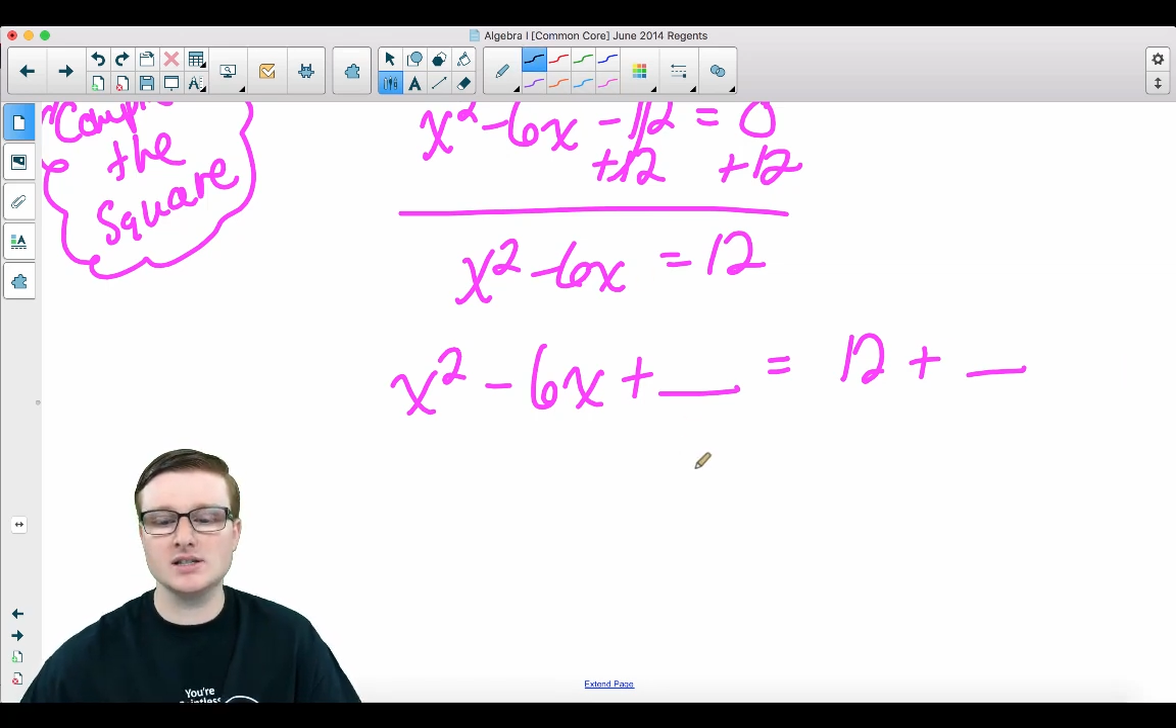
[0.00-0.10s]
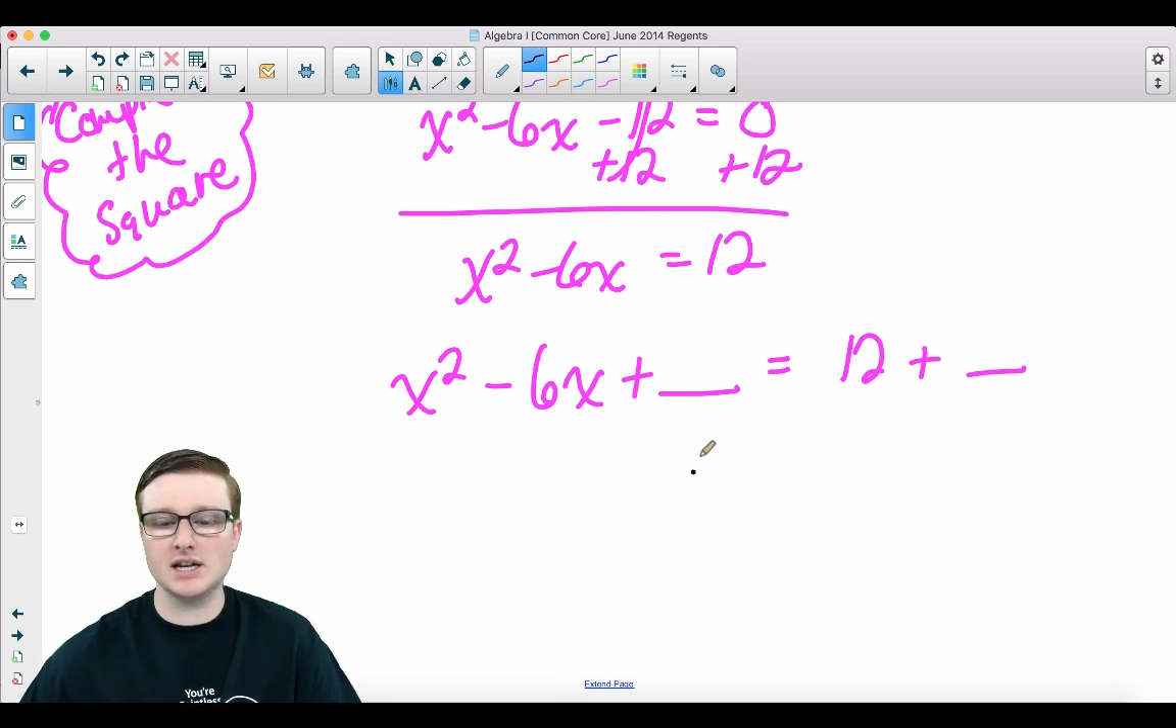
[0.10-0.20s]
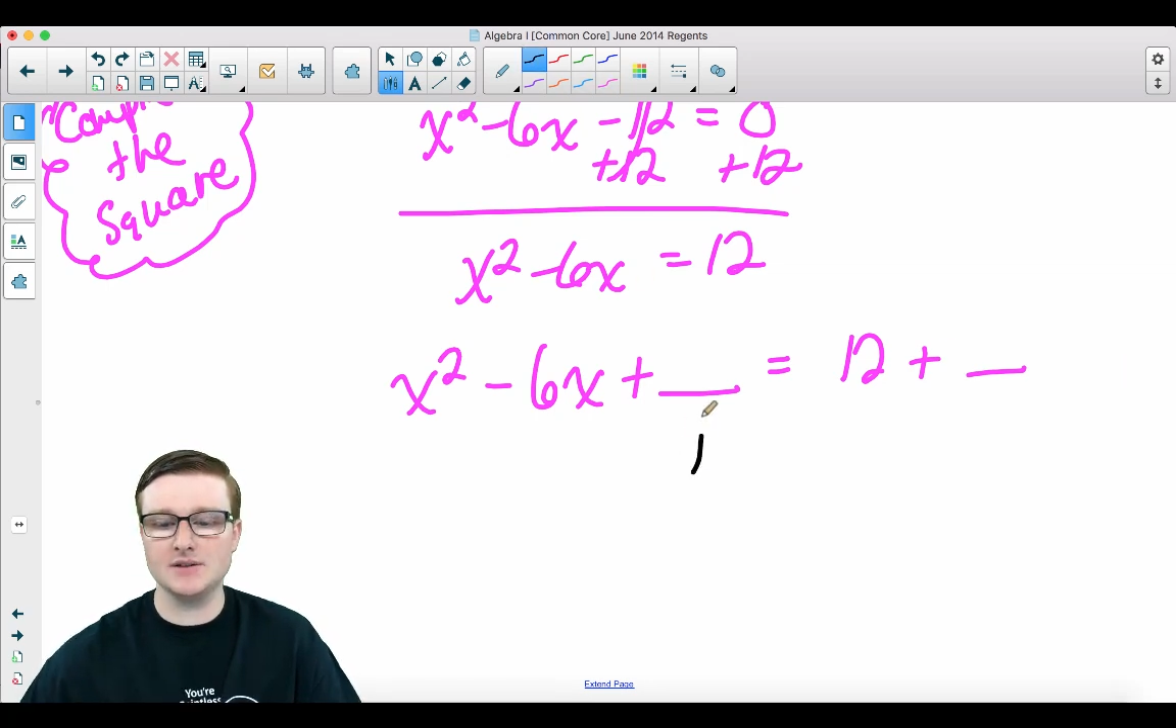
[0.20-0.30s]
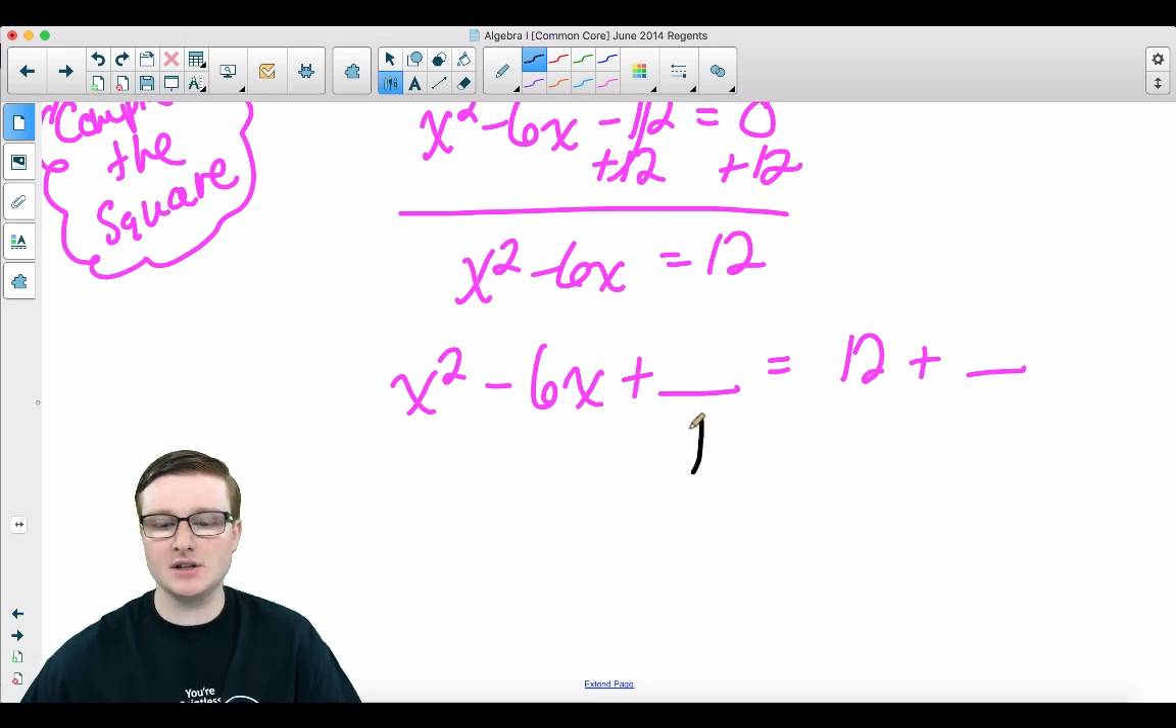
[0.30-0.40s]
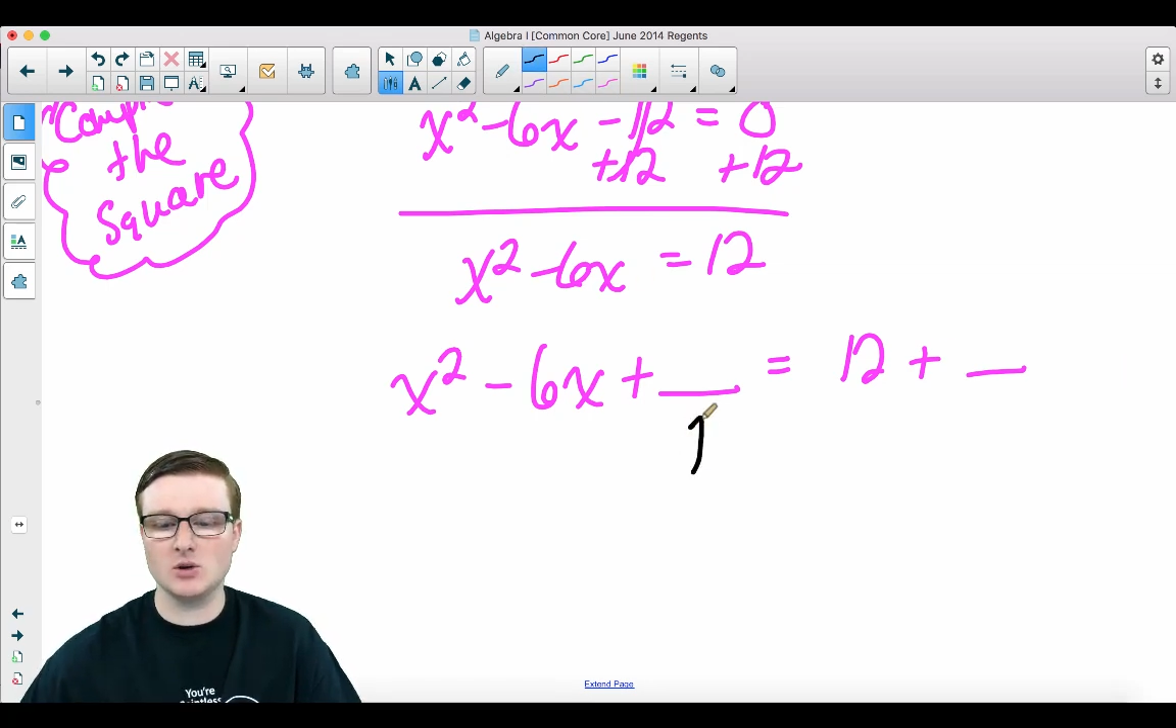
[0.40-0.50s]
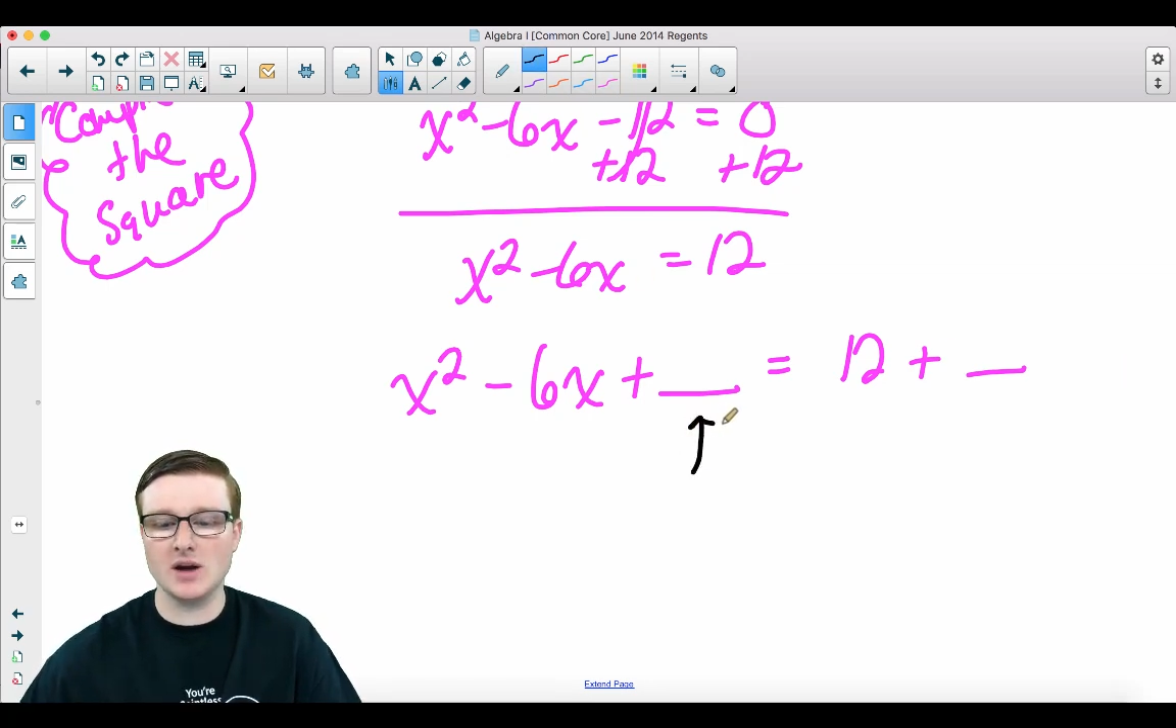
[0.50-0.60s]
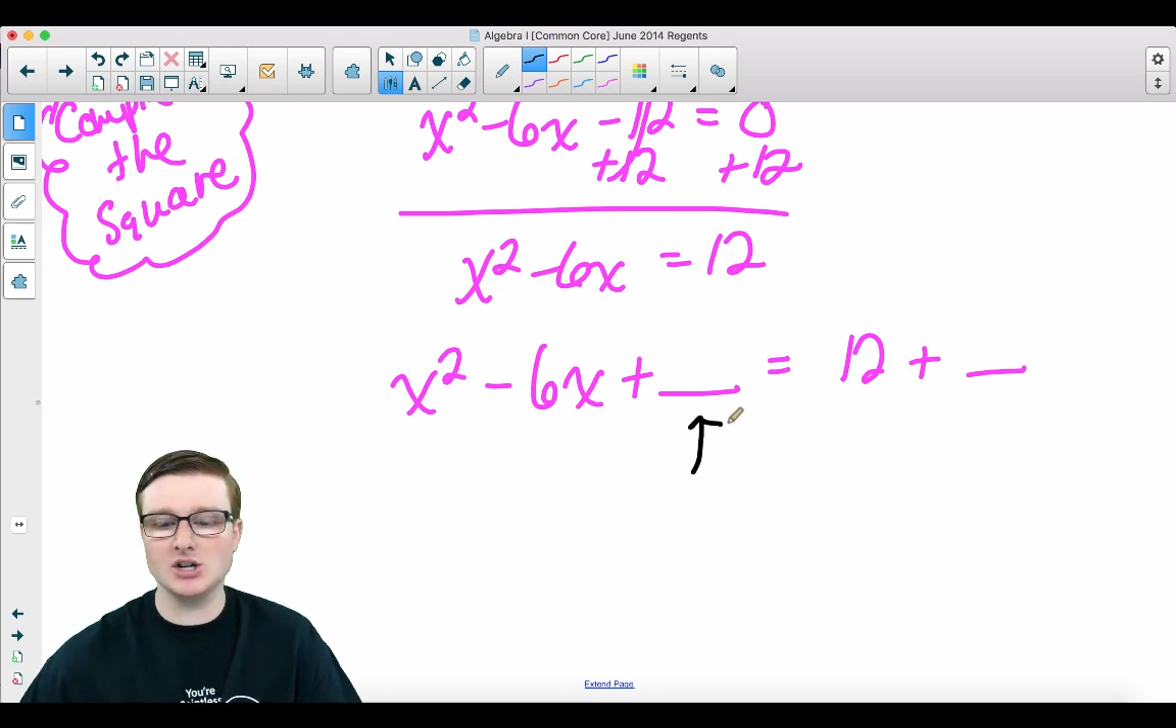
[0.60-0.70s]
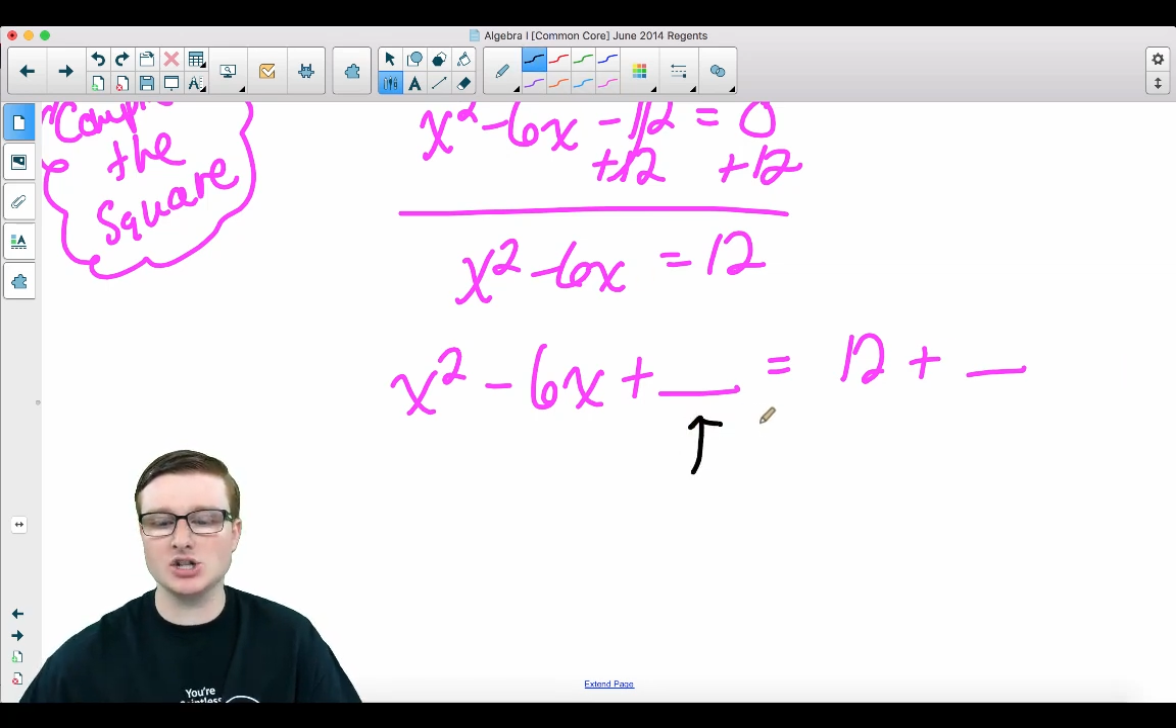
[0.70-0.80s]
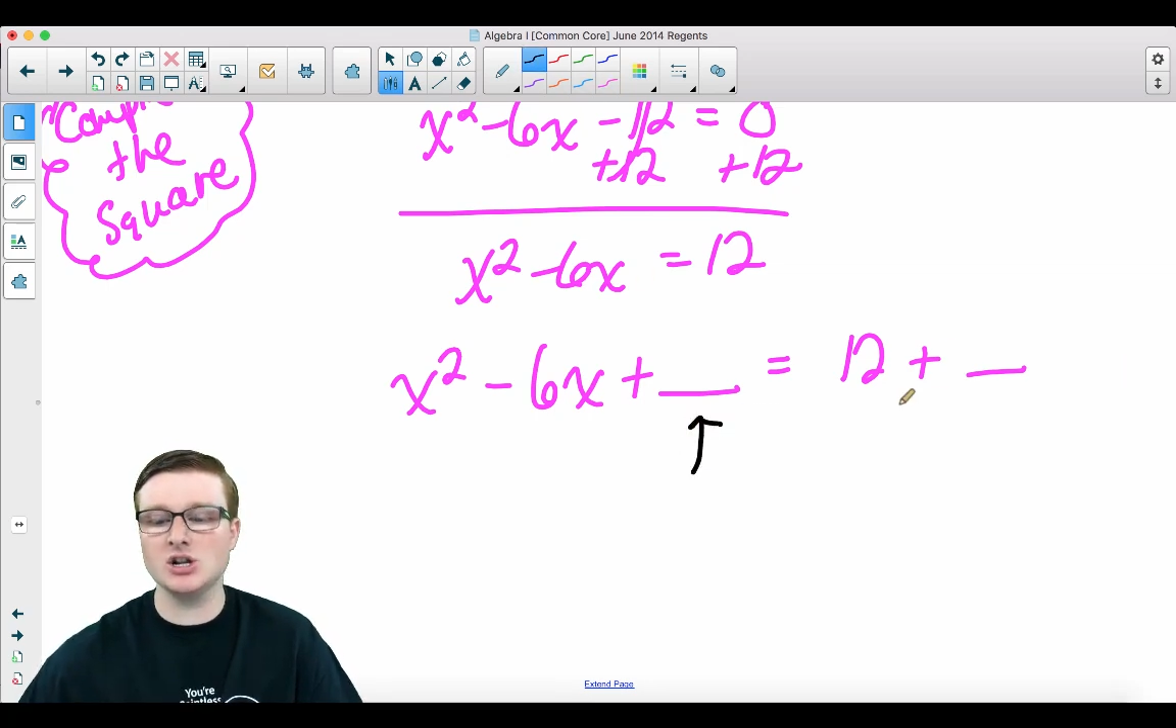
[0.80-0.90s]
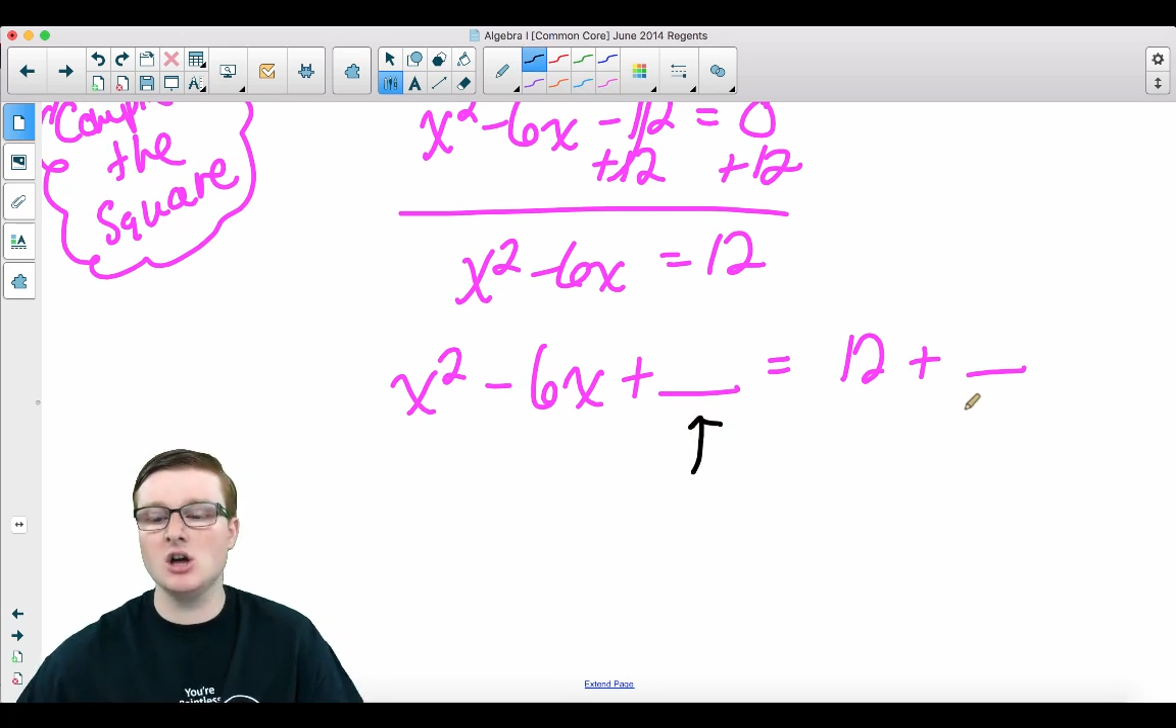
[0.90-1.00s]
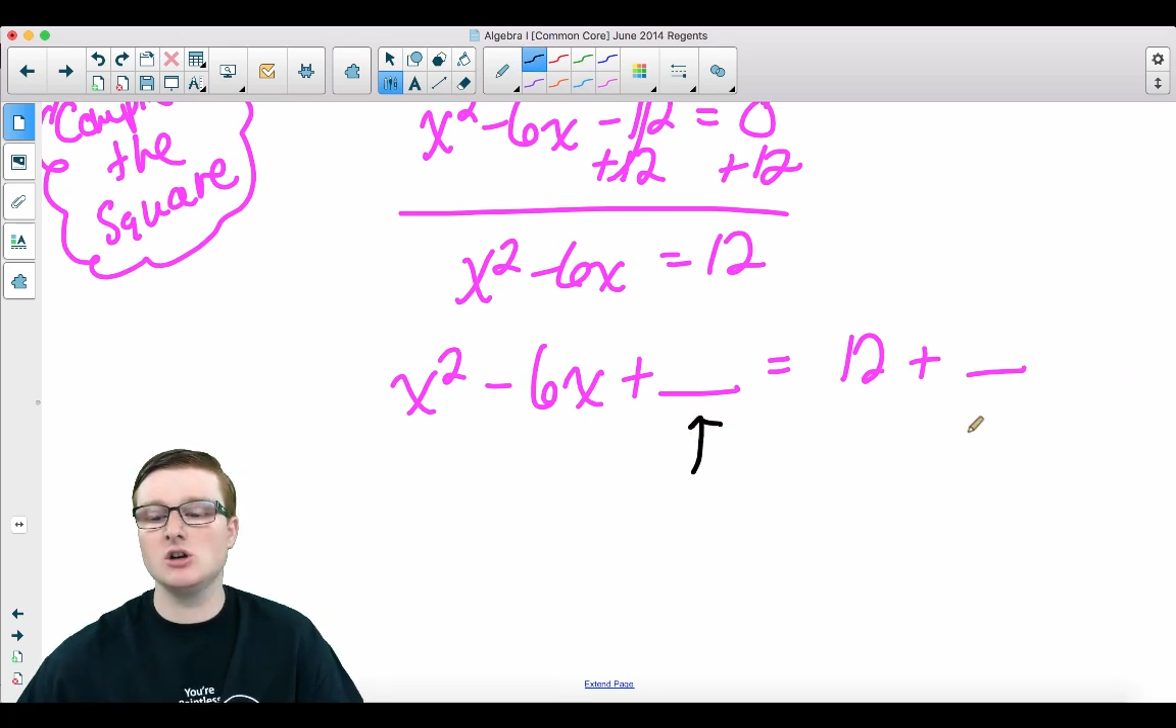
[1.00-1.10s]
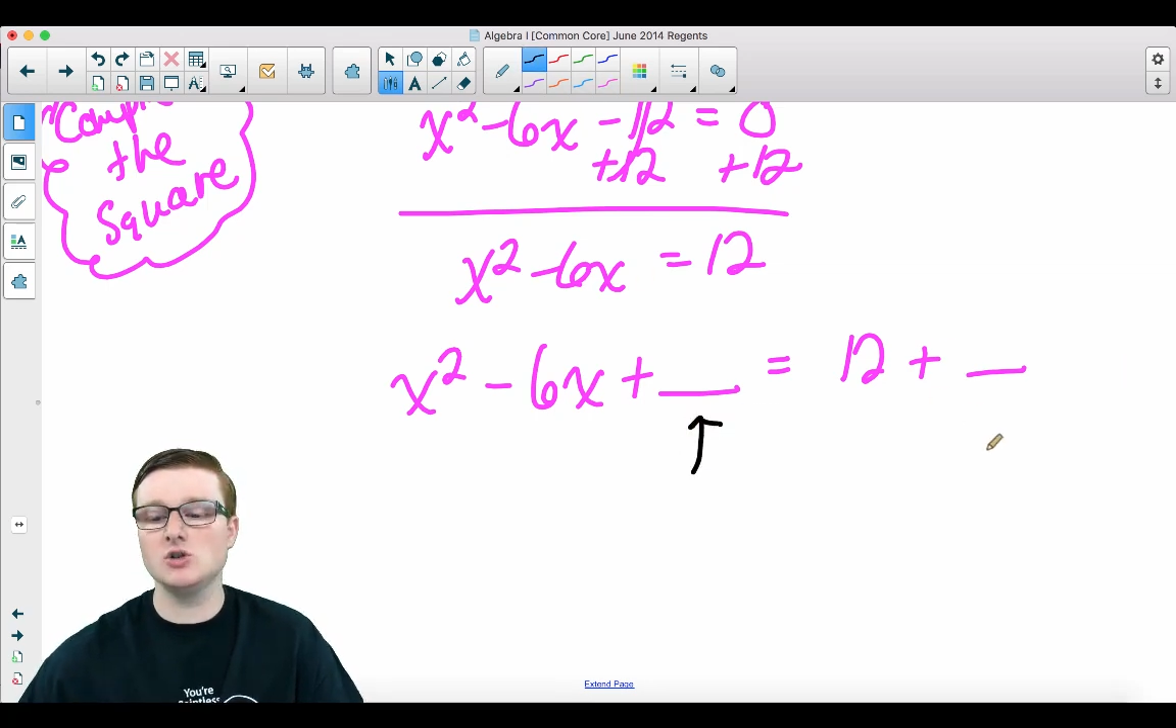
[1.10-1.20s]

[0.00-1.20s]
side of the equation,